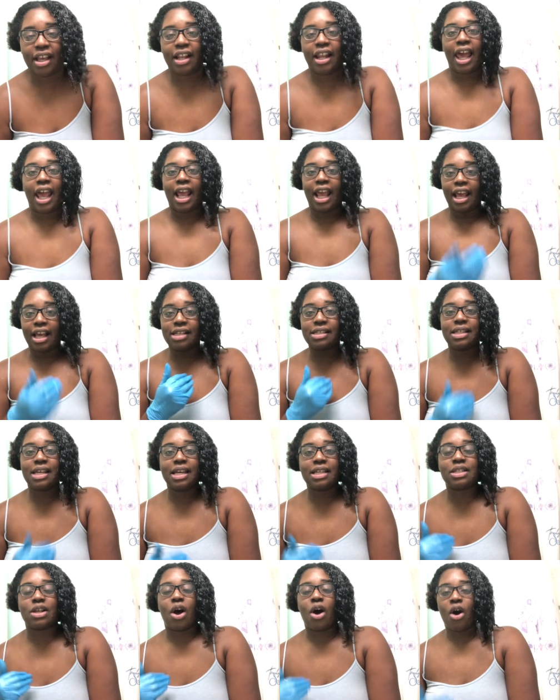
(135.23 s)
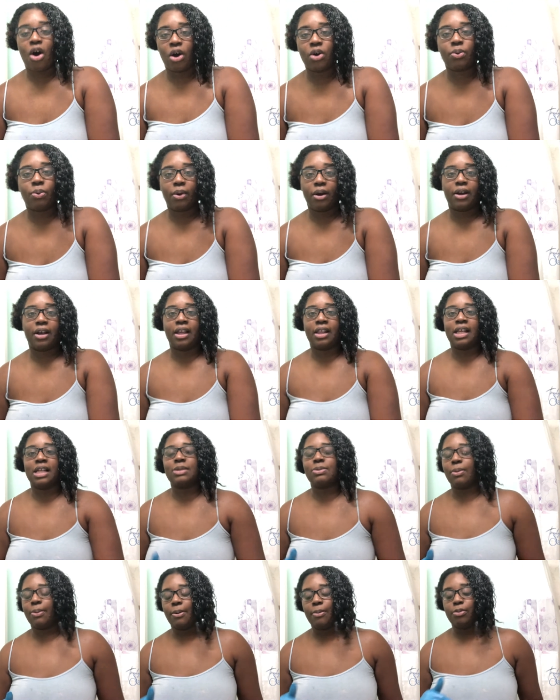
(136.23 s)
Like, it takes hard work, and that's
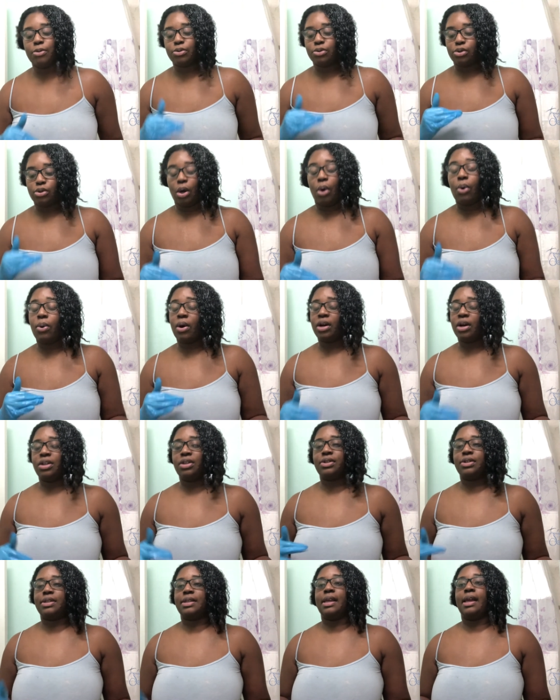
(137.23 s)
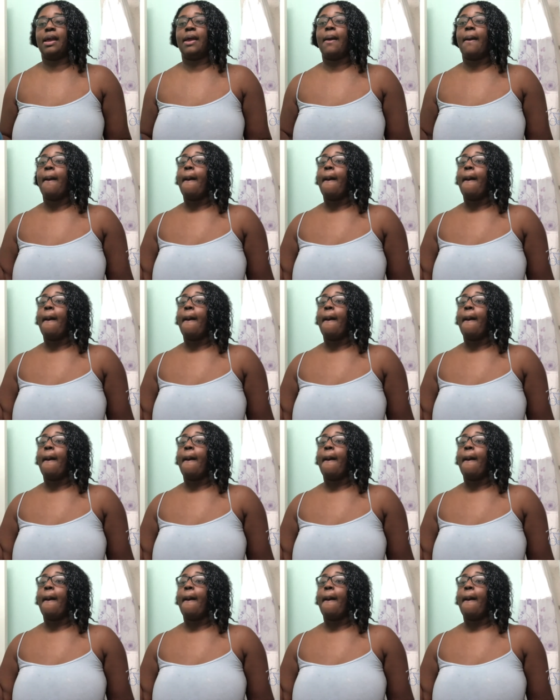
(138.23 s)
what people don't understand.